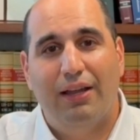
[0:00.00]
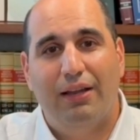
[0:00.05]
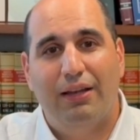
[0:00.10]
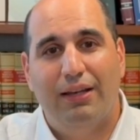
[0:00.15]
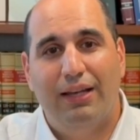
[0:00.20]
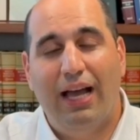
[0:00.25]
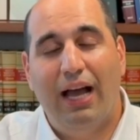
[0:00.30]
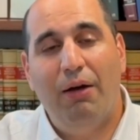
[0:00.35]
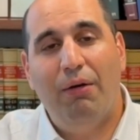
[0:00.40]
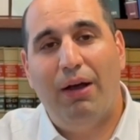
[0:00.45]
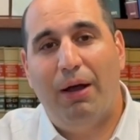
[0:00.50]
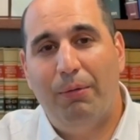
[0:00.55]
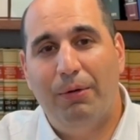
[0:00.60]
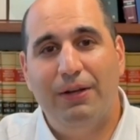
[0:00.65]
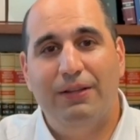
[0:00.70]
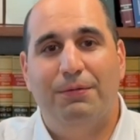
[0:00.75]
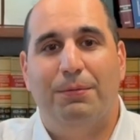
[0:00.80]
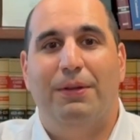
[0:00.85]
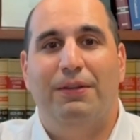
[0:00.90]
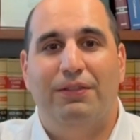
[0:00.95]
Now, I want
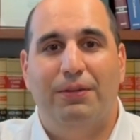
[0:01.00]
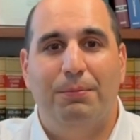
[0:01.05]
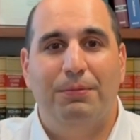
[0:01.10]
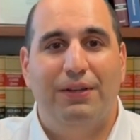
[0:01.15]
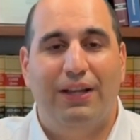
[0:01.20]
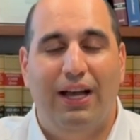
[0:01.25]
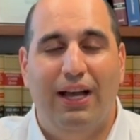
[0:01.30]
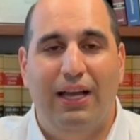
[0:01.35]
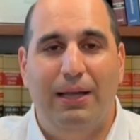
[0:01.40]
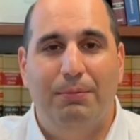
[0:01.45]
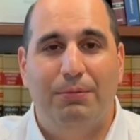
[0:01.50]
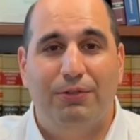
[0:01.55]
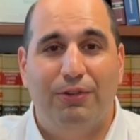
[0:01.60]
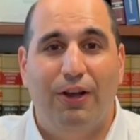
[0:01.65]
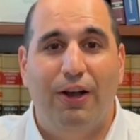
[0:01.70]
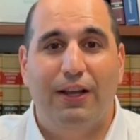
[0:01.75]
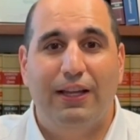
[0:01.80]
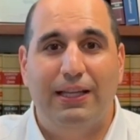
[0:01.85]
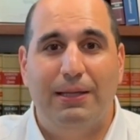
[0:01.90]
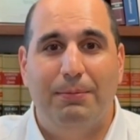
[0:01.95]
to spend some time
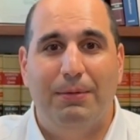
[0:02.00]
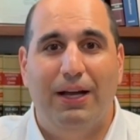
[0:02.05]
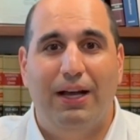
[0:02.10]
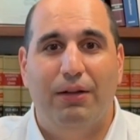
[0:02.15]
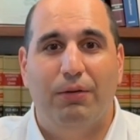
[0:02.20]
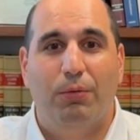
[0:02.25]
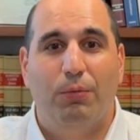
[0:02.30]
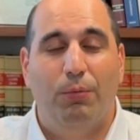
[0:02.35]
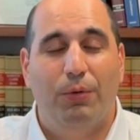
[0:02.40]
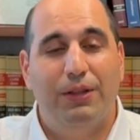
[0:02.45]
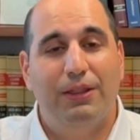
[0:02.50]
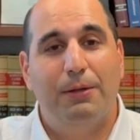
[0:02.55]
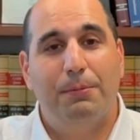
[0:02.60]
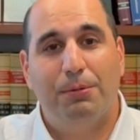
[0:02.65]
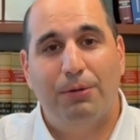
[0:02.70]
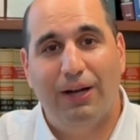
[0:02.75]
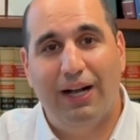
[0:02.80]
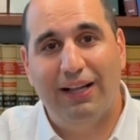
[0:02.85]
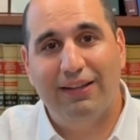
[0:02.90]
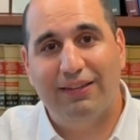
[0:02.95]
talking about what the
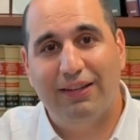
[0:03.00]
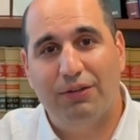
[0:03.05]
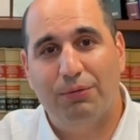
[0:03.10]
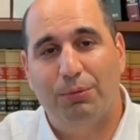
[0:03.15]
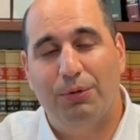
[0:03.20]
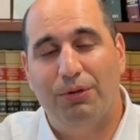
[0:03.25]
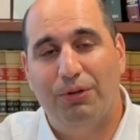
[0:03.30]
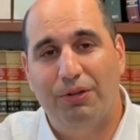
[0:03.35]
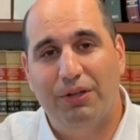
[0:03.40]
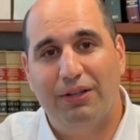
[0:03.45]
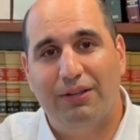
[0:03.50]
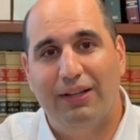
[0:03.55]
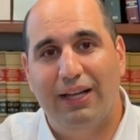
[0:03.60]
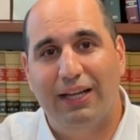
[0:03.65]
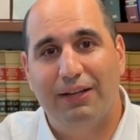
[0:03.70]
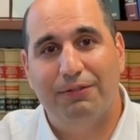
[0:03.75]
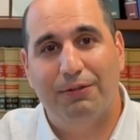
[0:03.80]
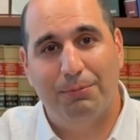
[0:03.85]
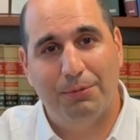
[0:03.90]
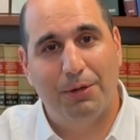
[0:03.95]
process will look
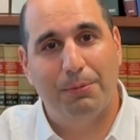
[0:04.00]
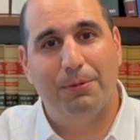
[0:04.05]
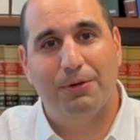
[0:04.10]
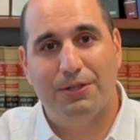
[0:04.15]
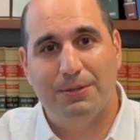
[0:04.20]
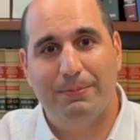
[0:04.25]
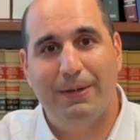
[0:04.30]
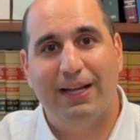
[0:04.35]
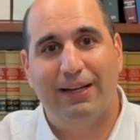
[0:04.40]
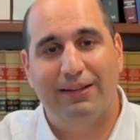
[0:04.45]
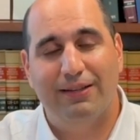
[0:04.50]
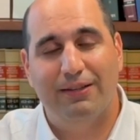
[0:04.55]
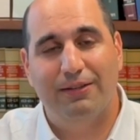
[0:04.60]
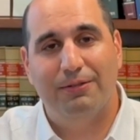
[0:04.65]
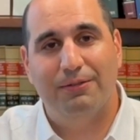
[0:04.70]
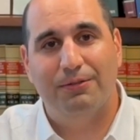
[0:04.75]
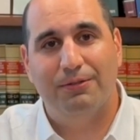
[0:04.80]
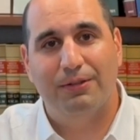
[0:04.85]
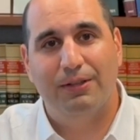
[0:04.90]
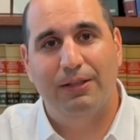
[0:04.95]
like from your perspective.
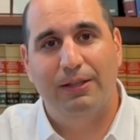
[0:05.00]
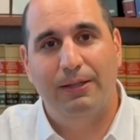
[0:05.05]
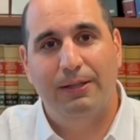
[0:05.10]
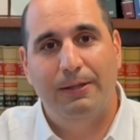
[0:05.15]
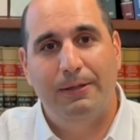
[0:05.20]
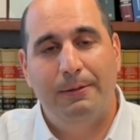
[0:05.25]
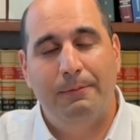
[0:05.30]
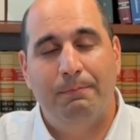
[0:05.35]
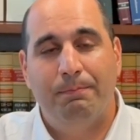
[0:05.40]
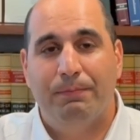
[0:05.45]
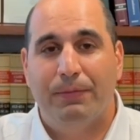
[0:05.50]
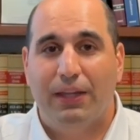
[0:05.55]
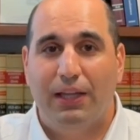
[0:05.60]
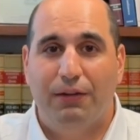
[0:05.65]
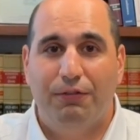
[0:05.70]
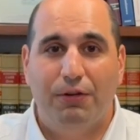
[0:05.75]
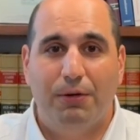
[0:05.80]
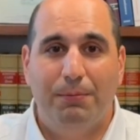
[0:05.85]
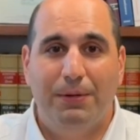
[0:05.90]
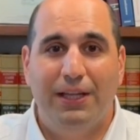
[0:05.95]

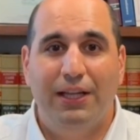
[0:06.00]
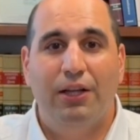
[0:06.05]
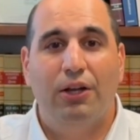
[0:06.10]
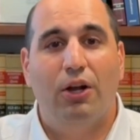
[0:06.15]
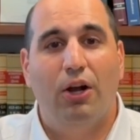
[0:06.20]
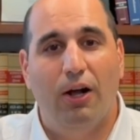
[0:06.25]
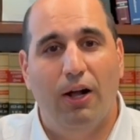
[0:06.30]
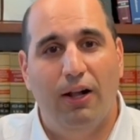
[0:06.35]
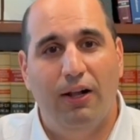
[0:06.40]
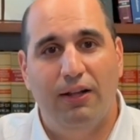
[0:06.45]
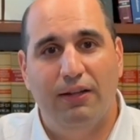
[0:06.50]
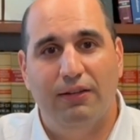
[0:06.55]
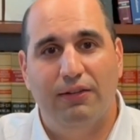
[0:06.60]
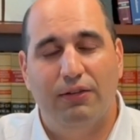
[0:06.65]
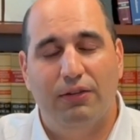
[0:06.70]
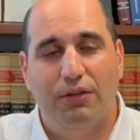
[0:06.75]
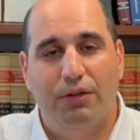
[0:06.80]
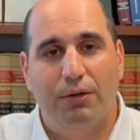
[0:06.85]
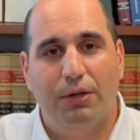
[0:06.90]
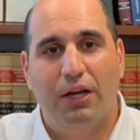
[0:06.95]
If you're being called,
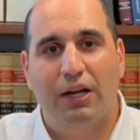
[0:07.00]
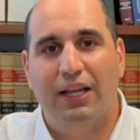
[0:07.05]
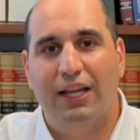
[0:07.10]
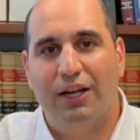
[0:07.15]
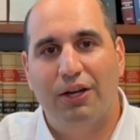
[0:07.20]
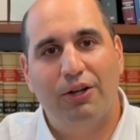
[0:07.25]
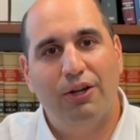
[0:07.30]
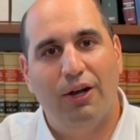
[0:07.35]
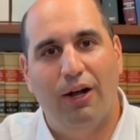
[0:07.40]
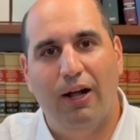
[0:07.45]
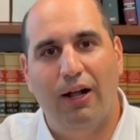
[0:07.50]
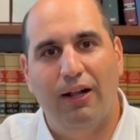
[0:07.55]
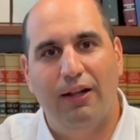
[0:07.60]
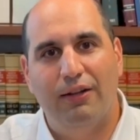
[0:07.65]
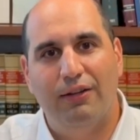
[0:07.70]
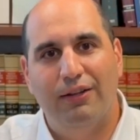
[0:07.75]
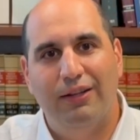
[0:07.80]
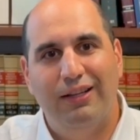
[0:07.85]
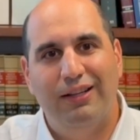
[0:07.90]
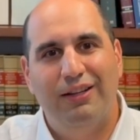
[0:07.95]
you're going to get a
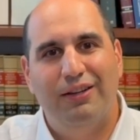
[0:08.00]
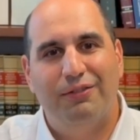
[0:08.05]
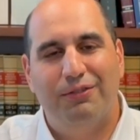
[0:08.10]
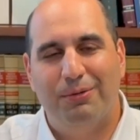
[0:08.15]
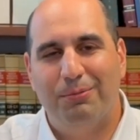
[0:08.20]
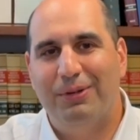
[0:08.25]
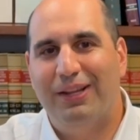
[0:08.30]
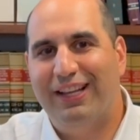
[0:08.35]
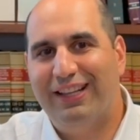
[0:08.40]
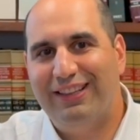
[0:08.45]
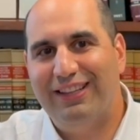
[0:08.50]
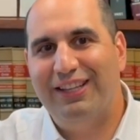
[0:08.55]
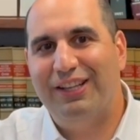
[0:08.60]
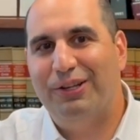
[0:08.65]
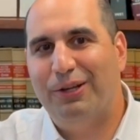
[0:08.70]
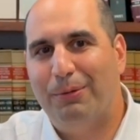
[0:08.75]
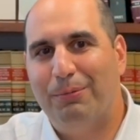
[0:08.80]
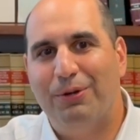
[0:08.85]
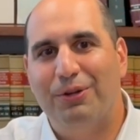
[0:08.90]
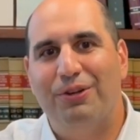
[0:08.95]
call from likely a
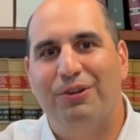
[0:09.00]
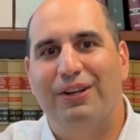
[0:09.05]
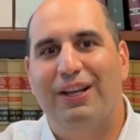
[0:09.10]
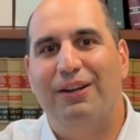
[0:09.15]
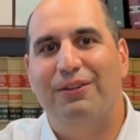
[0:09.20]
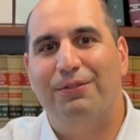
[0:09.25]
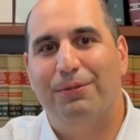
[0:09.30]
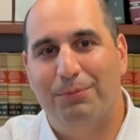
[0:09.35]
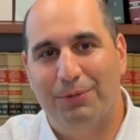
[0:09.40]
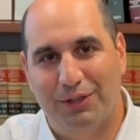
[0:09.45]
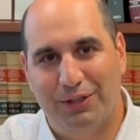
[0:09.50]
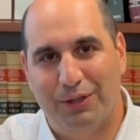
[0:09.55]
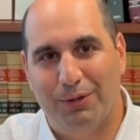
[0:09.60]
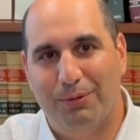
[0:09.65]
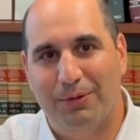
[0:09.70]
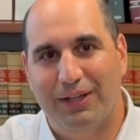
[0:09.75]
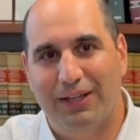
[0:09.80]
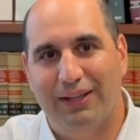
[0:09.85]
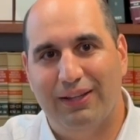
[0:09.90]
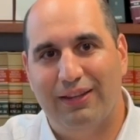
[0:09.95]
number you're not familiar
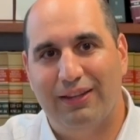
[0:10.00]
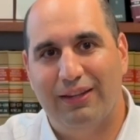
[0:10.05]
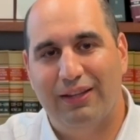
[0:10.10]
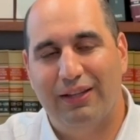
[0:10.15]
with.